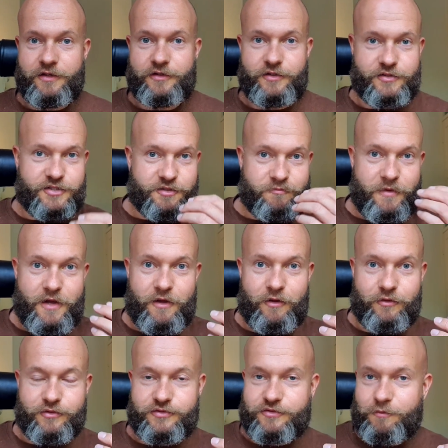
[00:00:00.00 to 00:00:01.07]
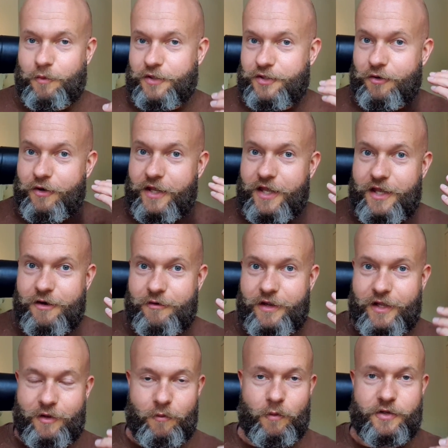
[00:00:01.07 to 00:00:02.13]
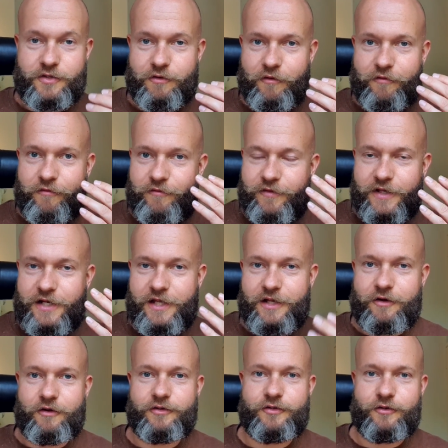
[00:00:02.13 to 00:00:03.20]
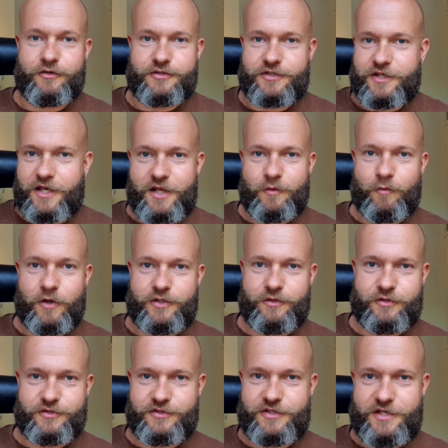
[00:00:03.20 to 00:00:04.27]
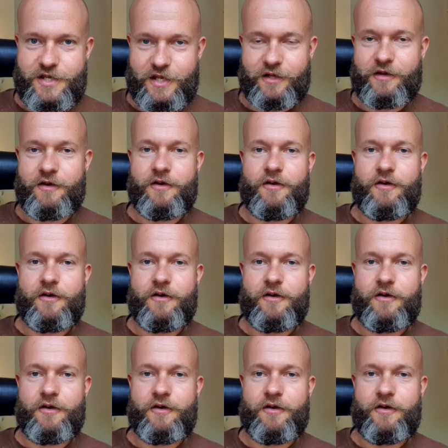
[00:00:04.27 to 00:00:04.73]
The smells, what you're hearing, what you're feeling on your skin, what you're seeing,